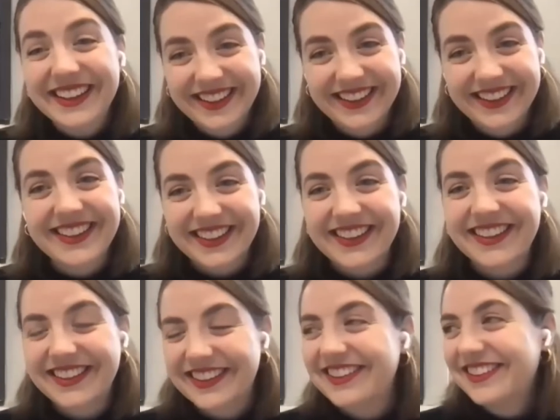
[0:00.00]
in
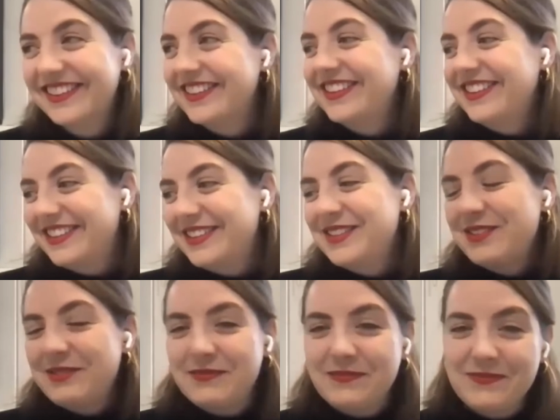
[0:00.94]
answer, but
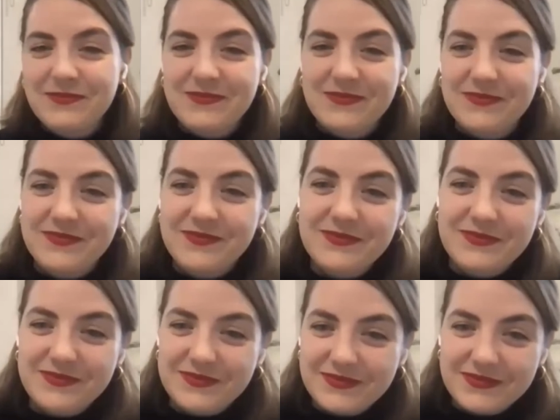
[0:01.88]
doesn't seem to be one
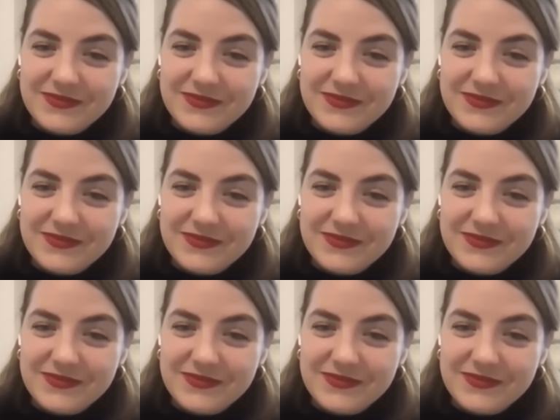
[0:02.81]
round.